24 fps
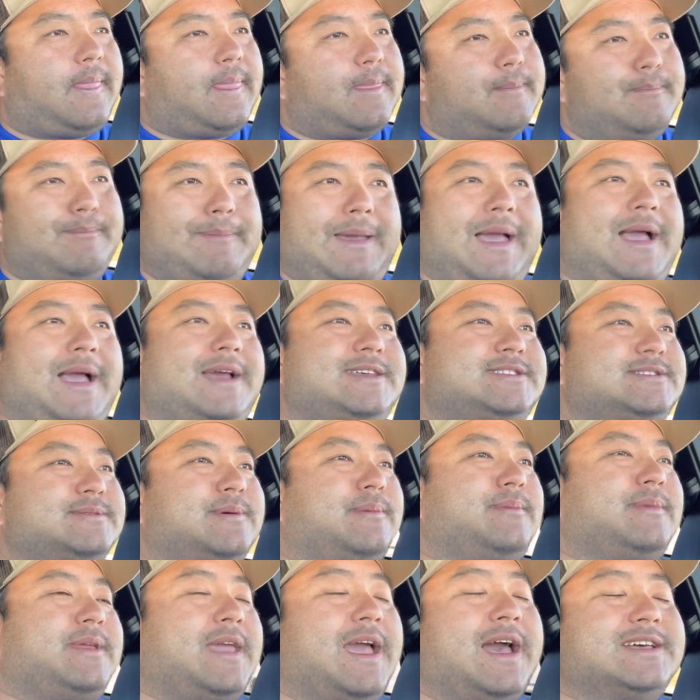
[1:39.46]

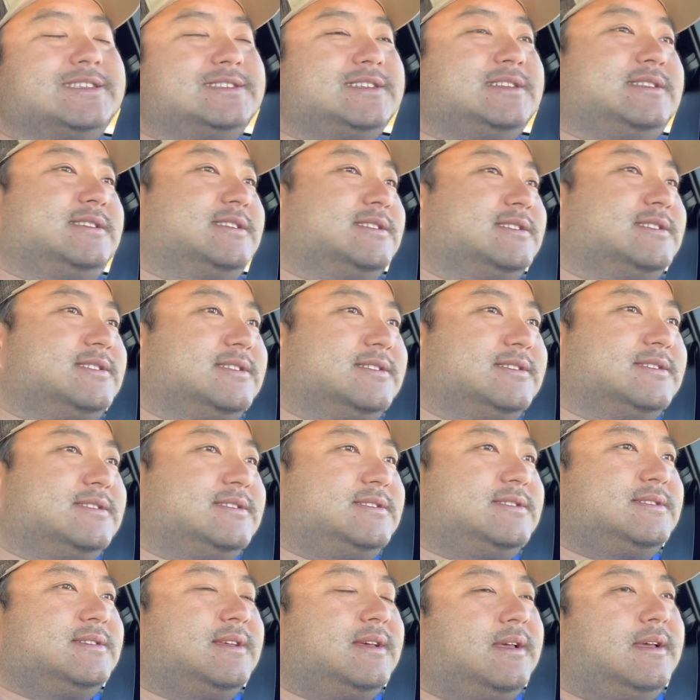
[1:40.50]
maximum casting
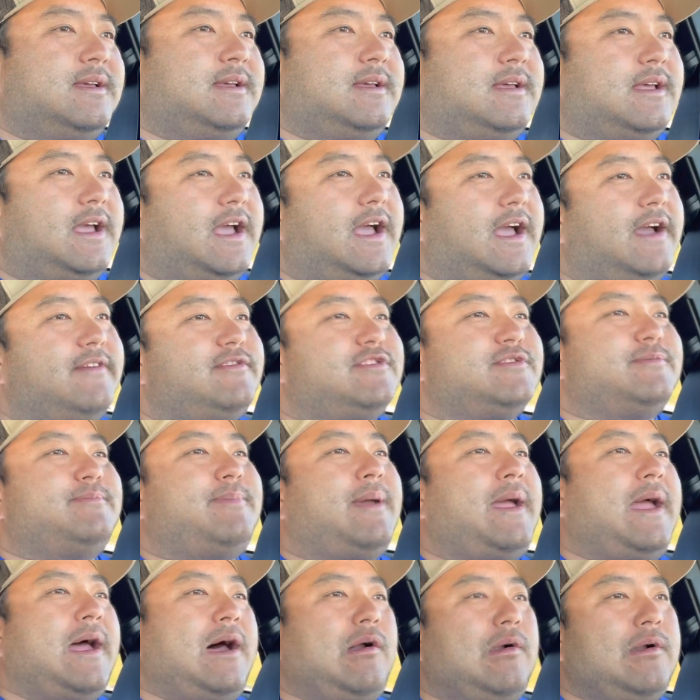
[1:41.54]
distance, I have to
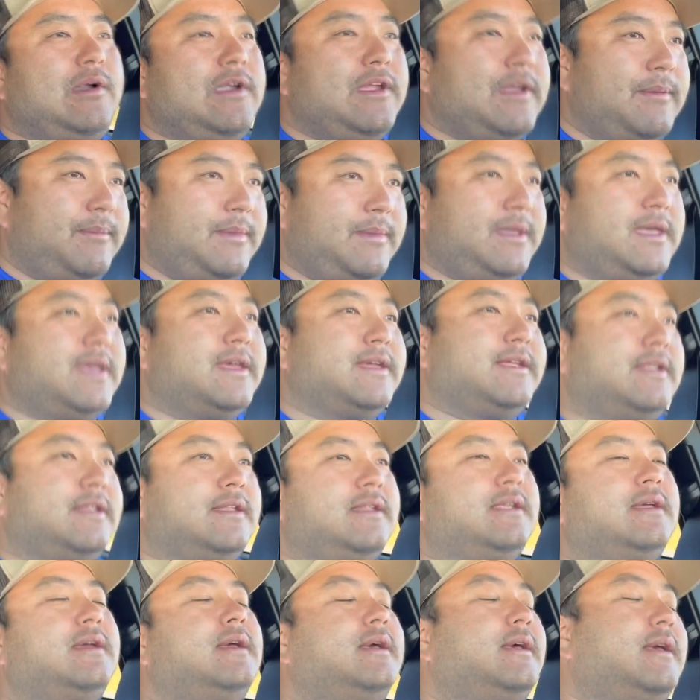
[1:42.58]
power him in,
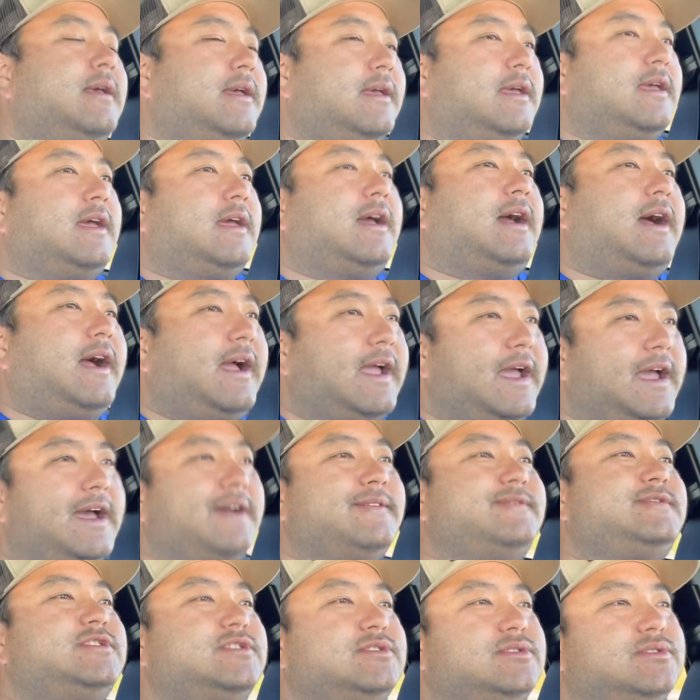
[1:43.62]
I
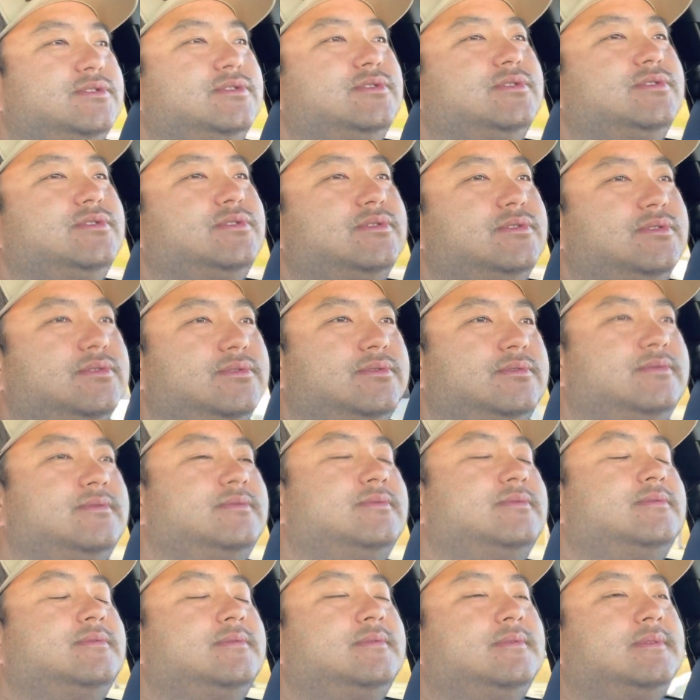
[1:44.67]
have to
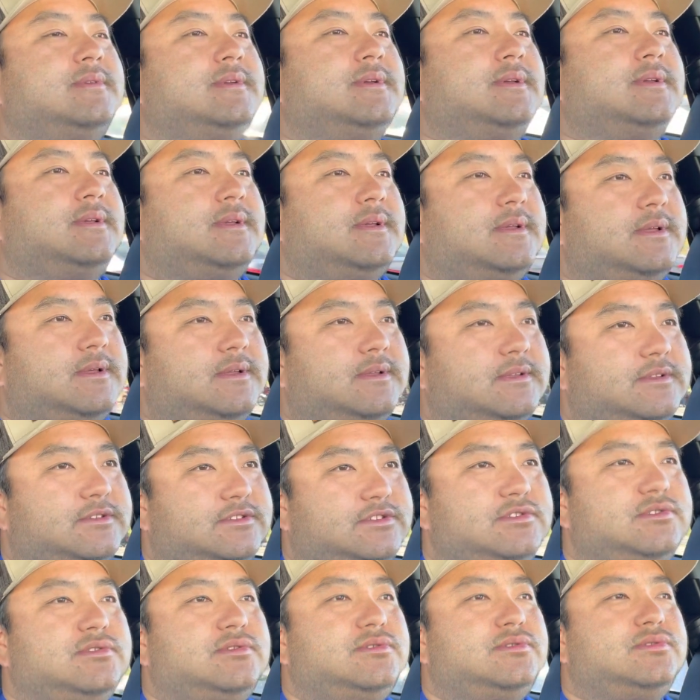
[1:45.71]

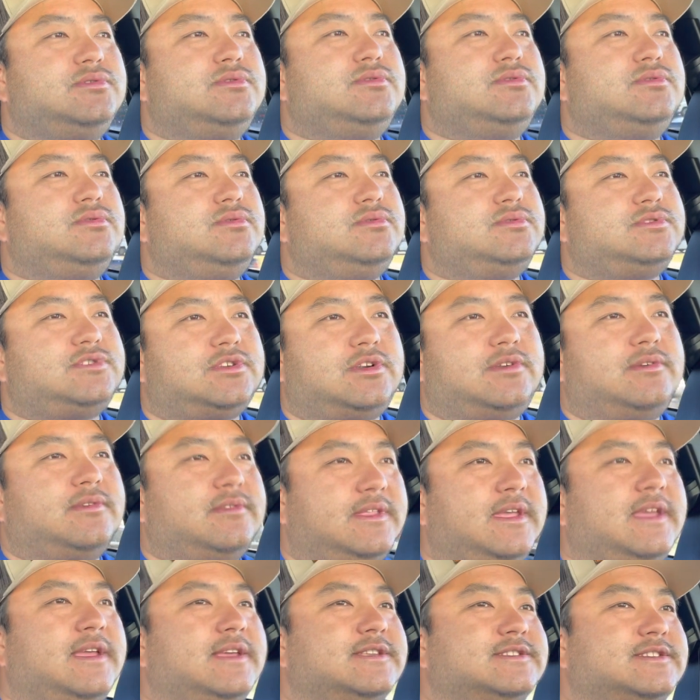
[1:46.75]
do certain
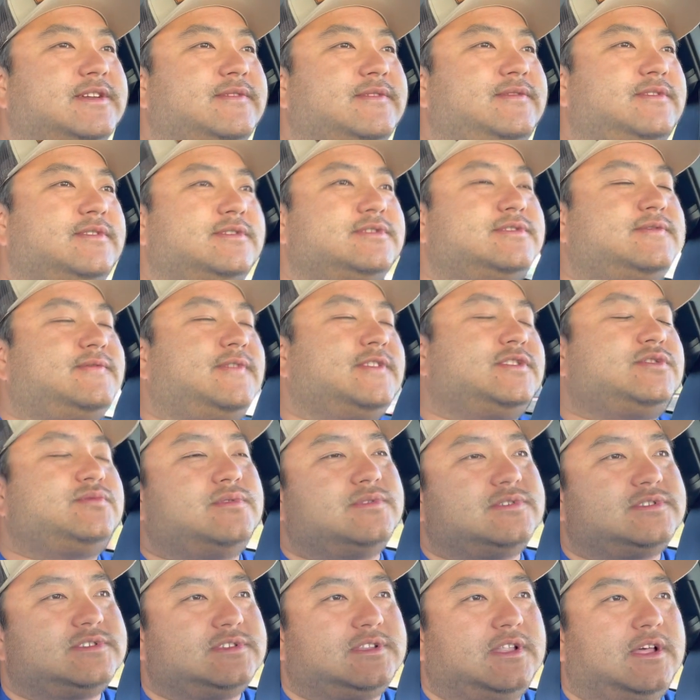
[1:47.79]
things, I have to fish
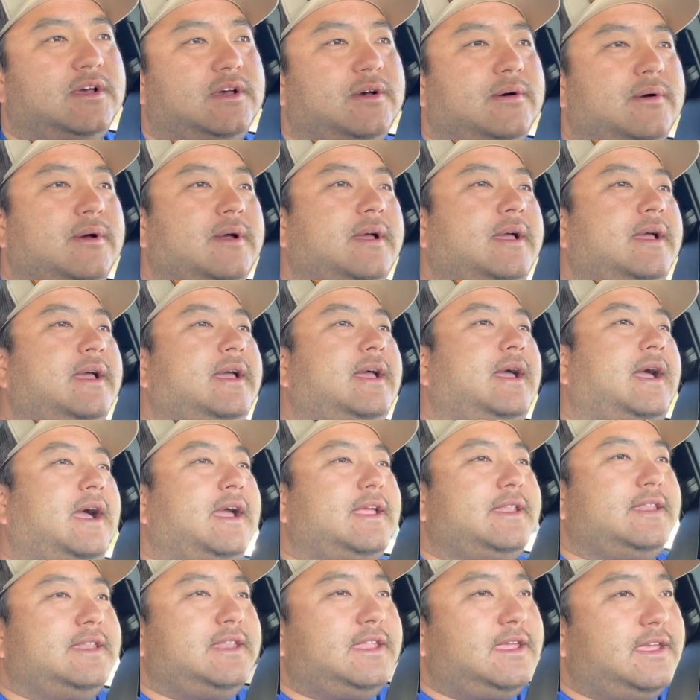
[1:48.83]
real slow,
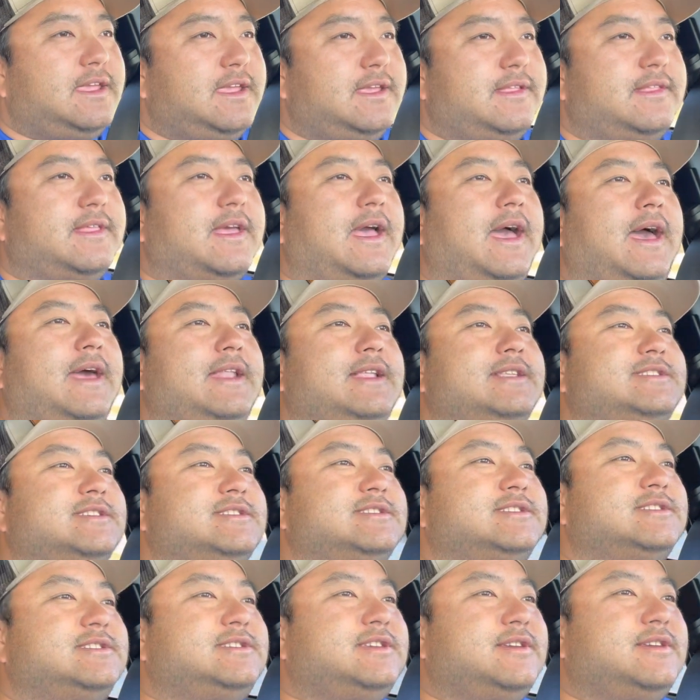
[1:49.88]
I need the added
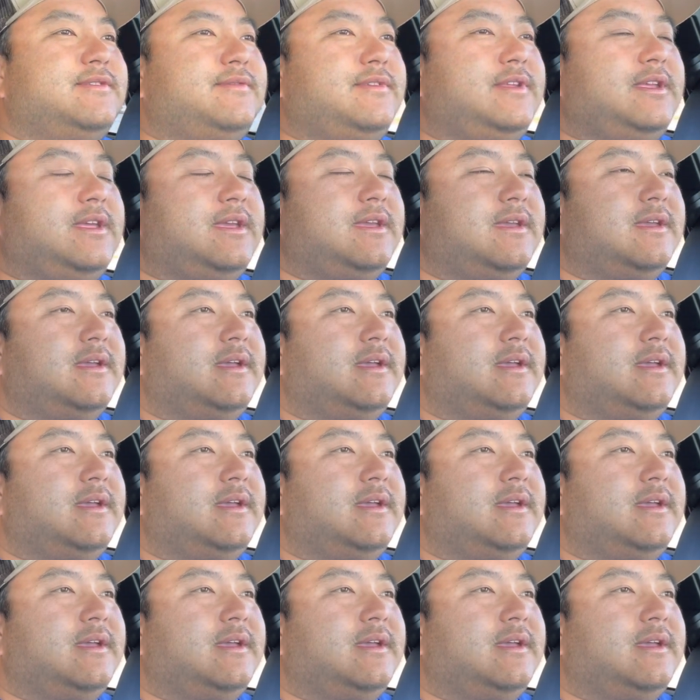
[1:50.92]
sensitivity,